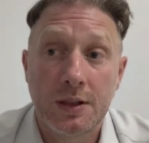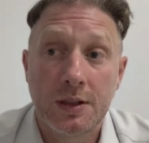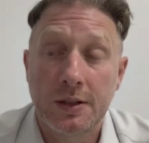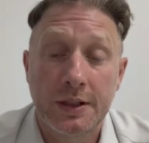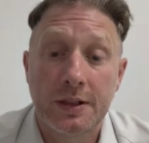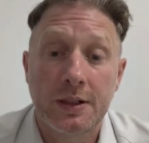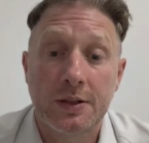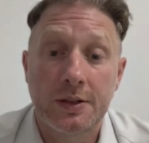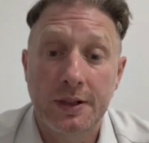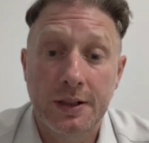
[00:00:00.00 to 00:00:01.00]
Leonardo
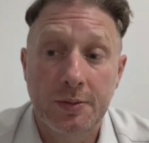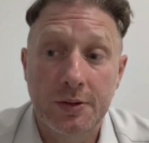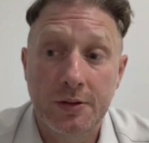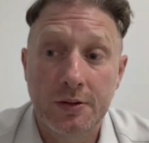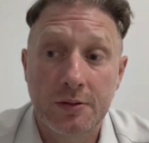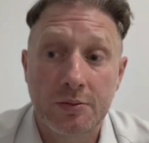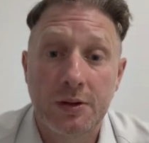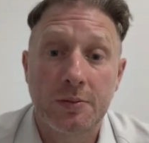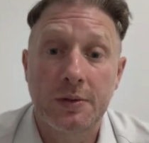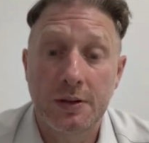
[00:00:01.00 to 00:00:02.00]
DiCaprio, Brad
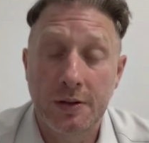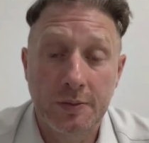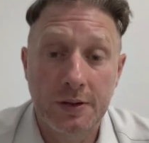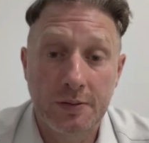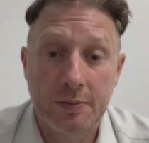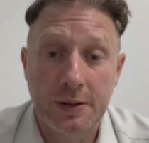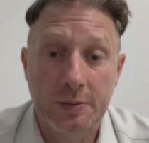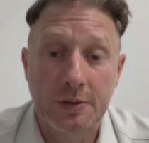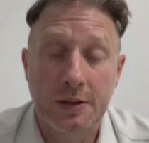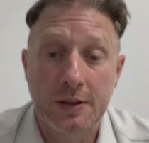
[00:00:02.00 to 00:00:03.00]
Pitt. I've met people like